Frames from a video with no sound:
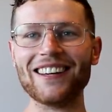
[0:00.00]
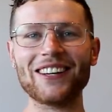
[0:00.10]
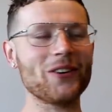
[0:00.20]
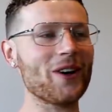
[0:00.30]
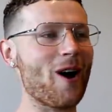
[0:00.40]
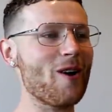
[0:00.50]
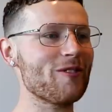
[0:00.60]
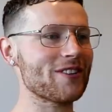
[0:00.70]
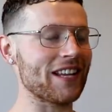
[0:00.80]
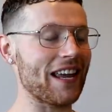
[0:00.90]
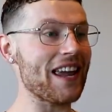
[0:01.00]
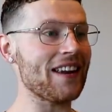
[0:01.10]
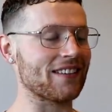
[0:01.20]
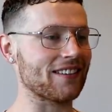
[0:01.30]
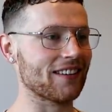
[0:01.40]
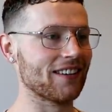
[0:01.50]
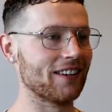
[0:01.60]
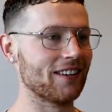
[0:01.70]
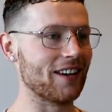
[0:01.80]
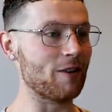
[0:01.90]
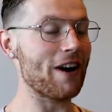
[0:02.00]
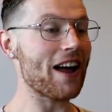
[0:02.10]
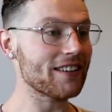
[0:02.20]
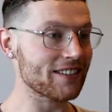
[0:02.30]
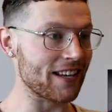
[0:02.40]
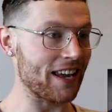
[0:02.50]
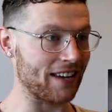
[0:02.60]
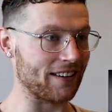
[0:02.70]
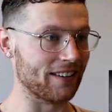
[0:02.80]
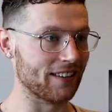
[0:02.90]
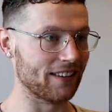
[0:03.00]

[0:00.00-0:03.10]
You caught it over his head. Around his head.